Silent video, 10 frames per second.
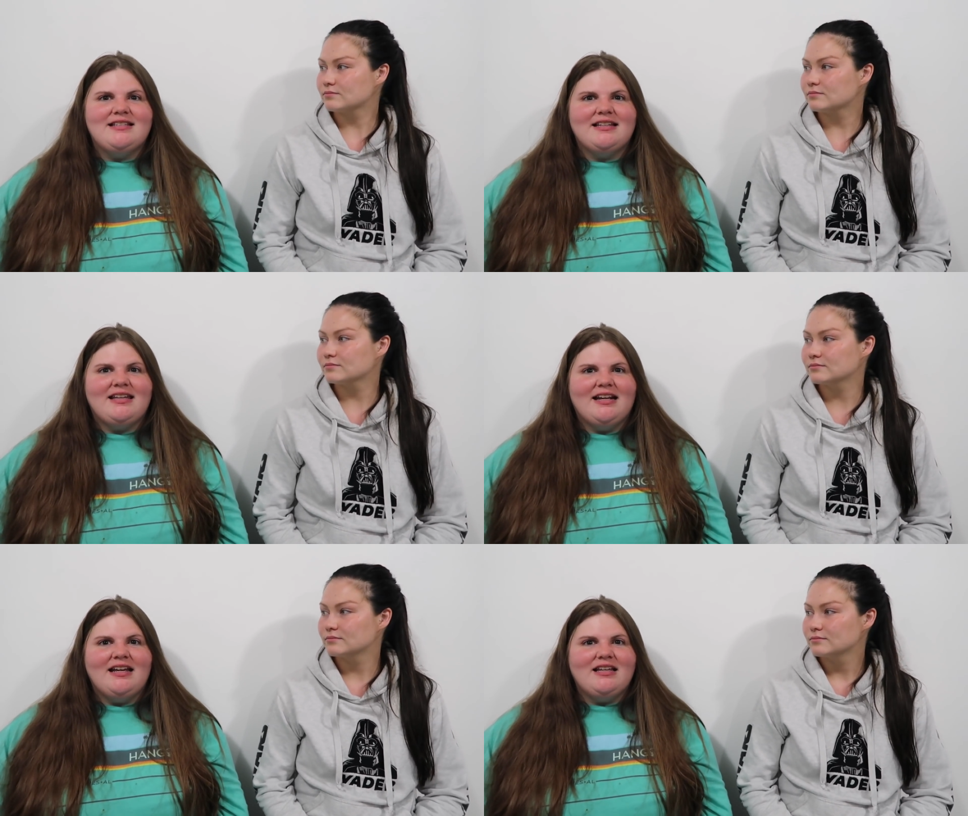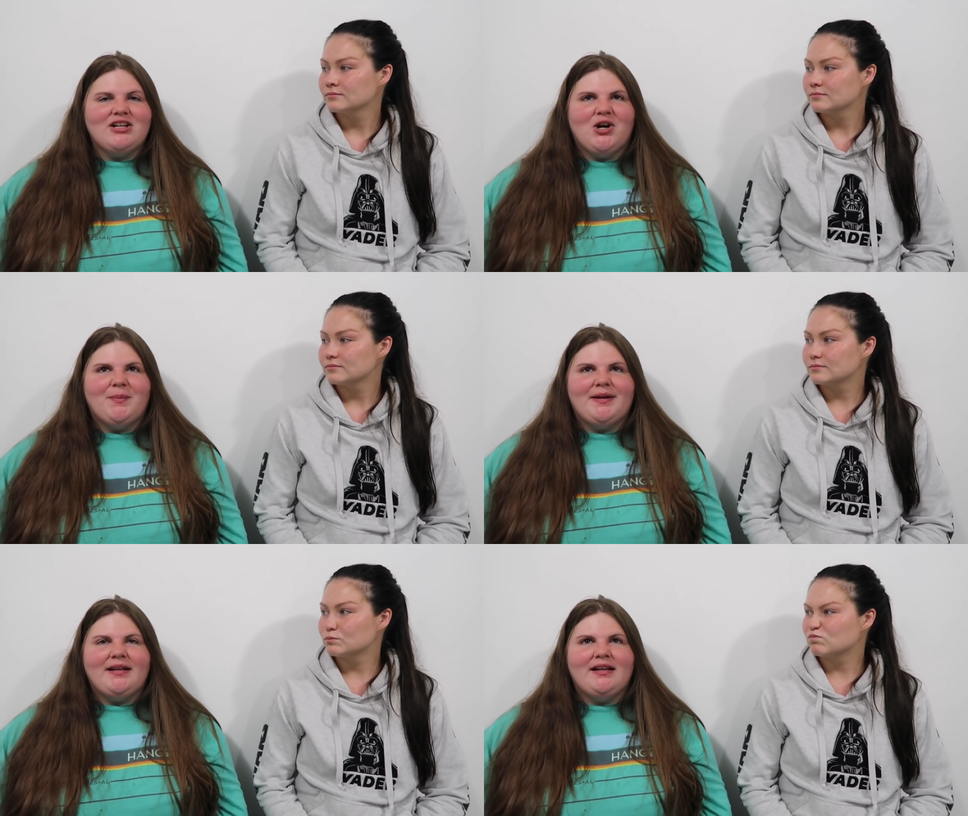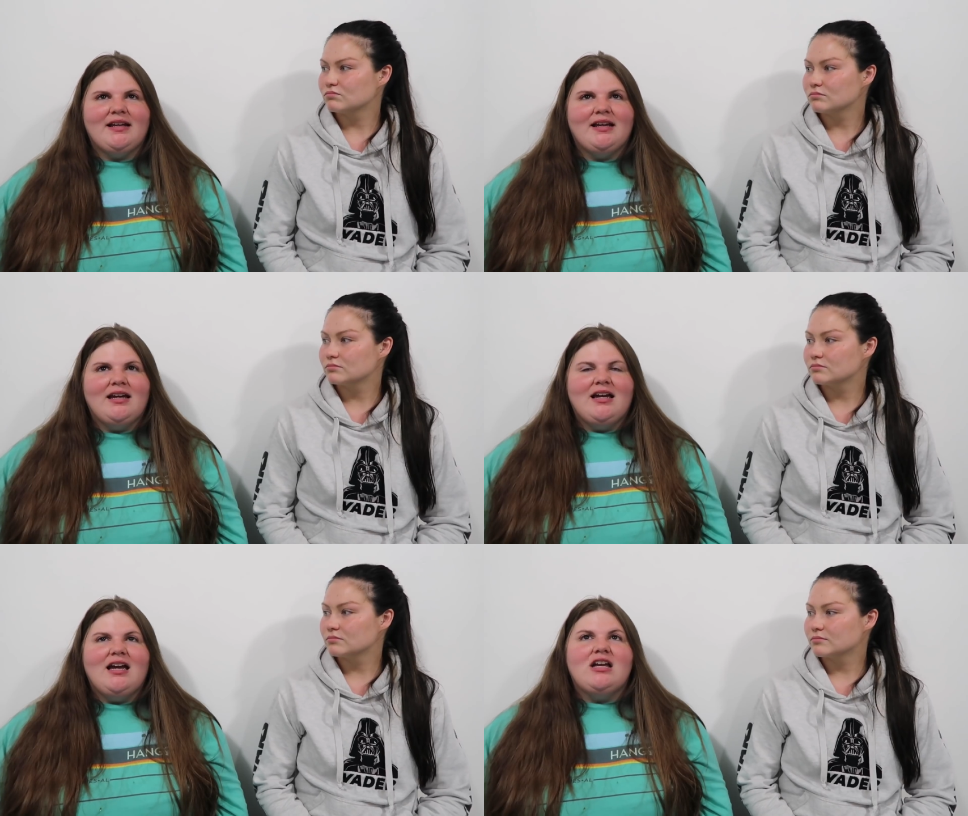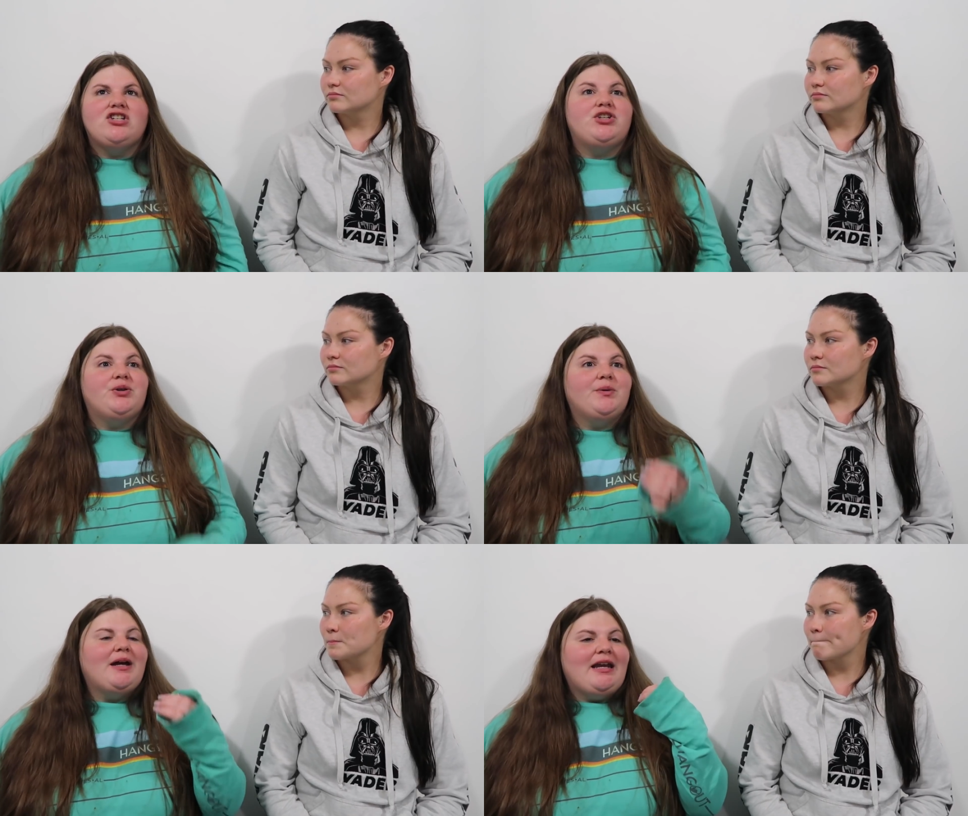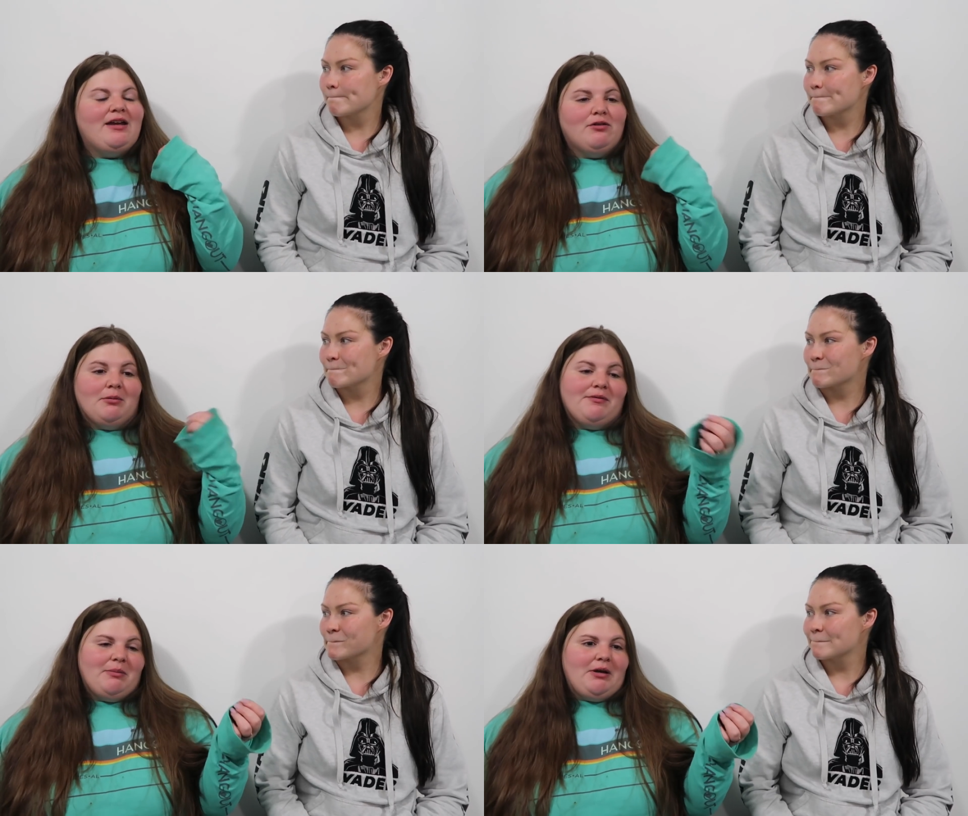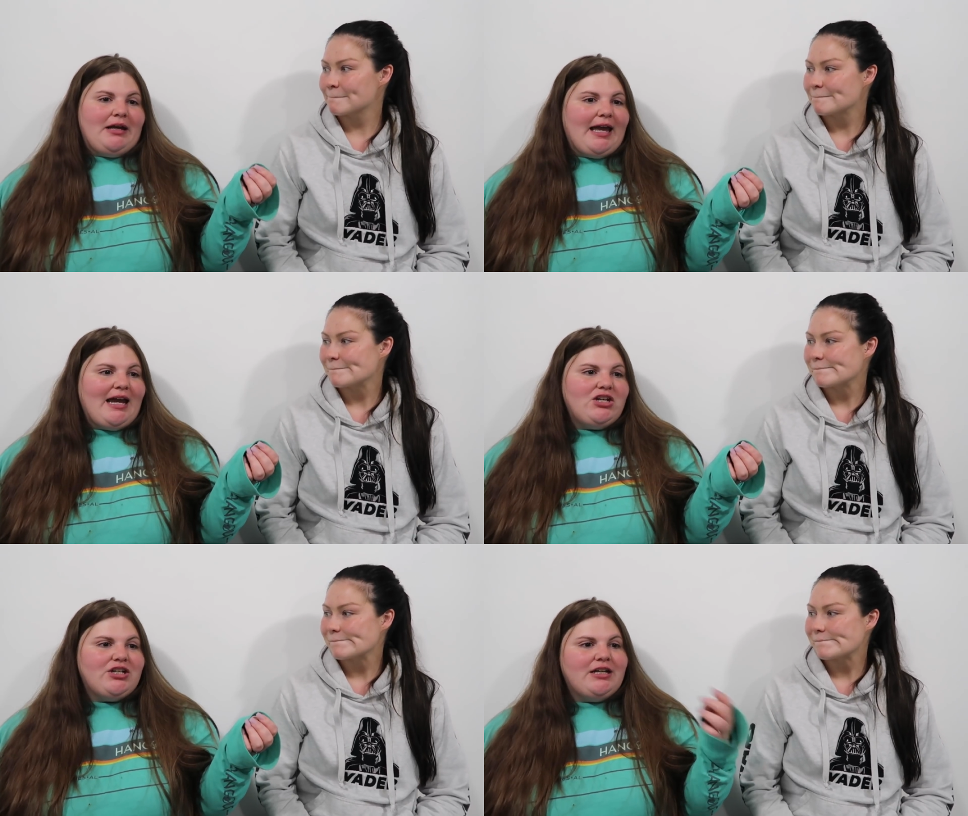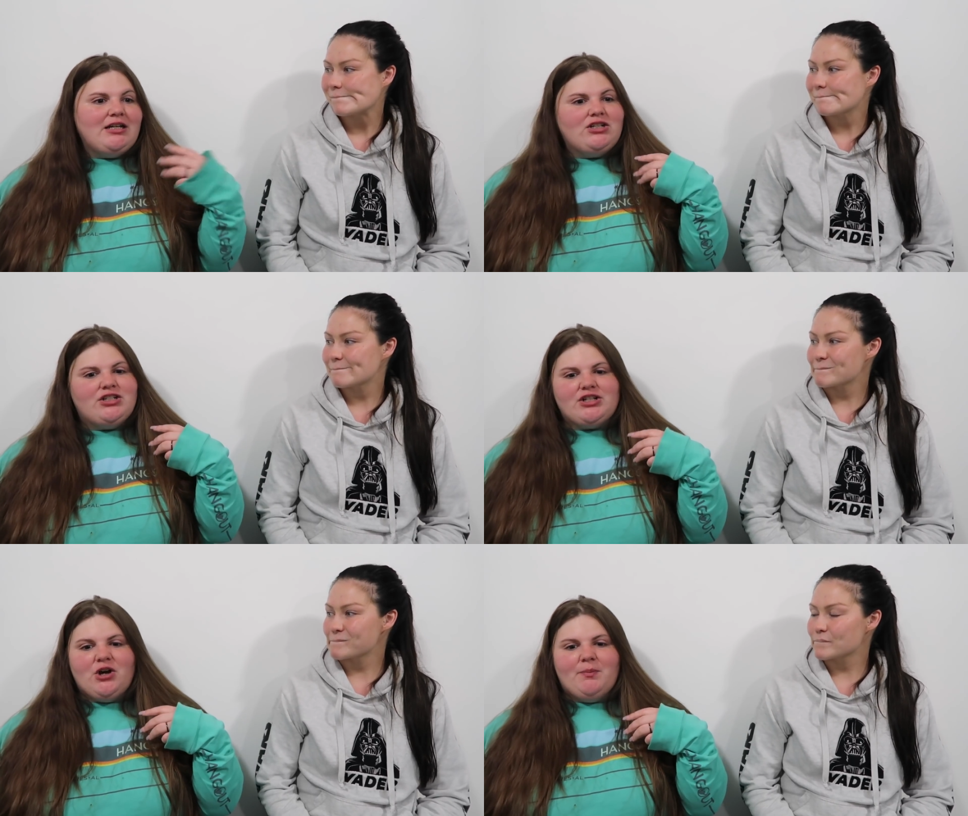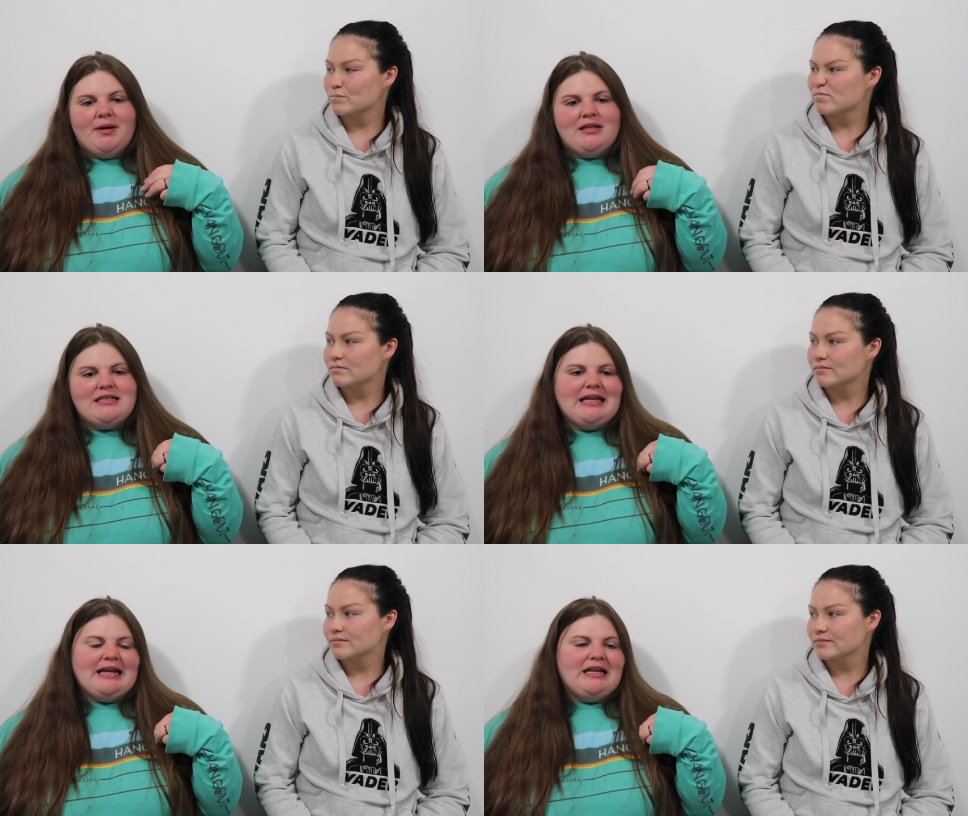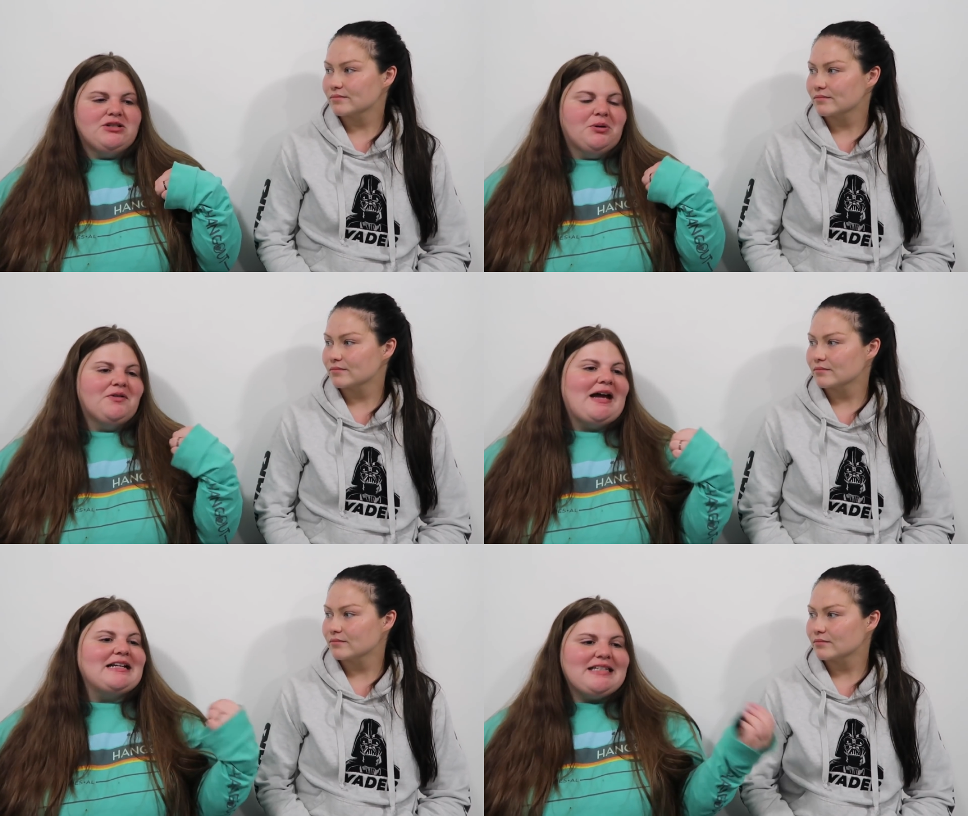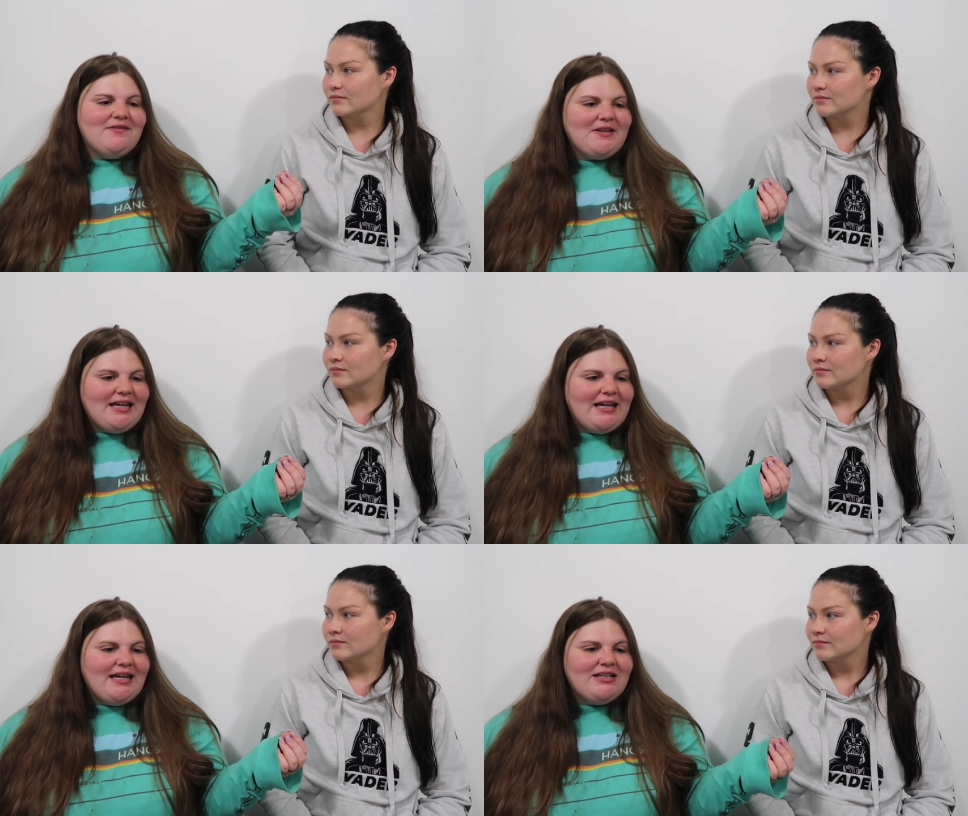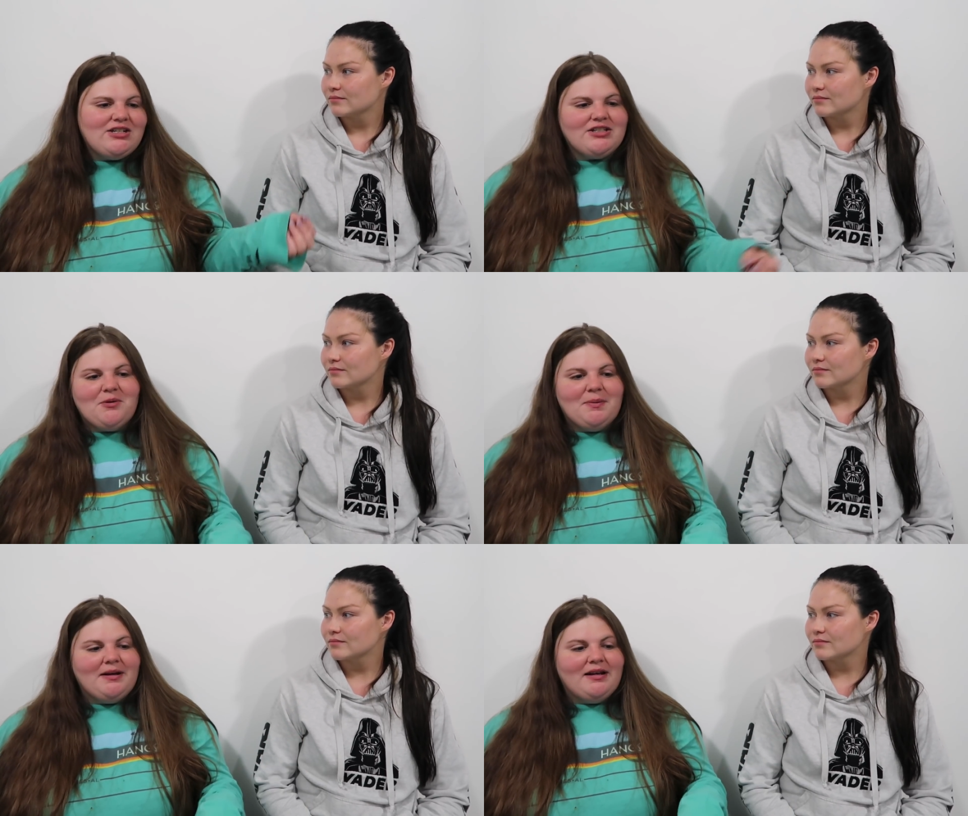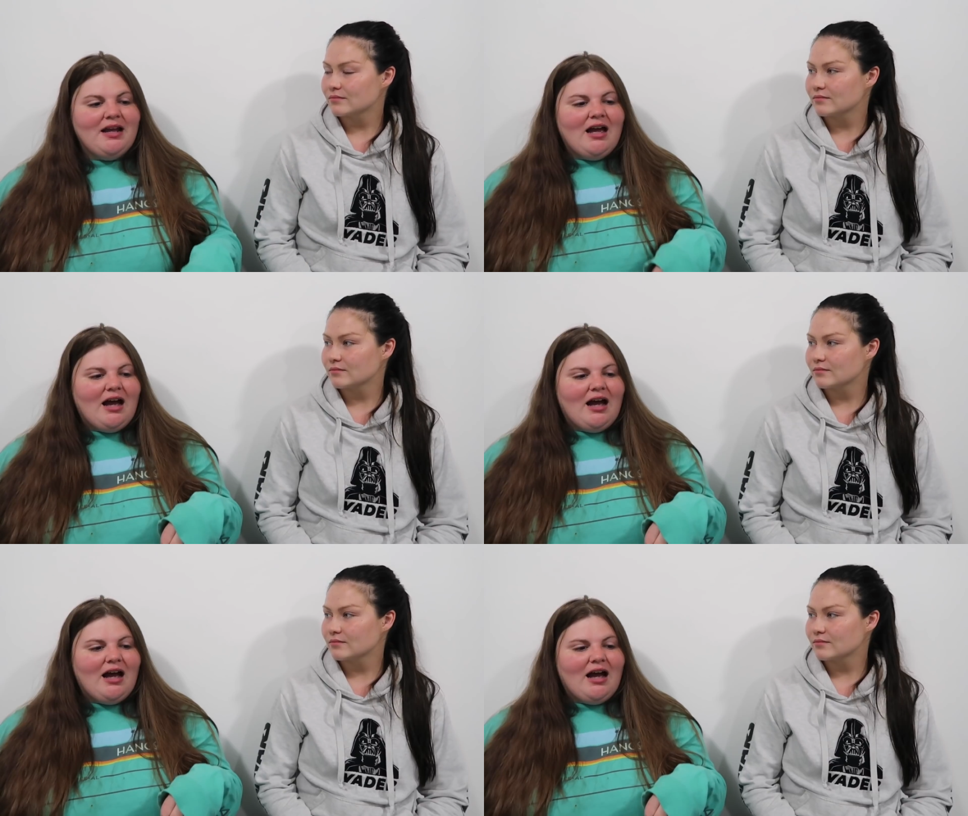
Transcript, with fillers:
Speaker 1: Yena is open to any form of communication. She's open to any sort of activity. She's open.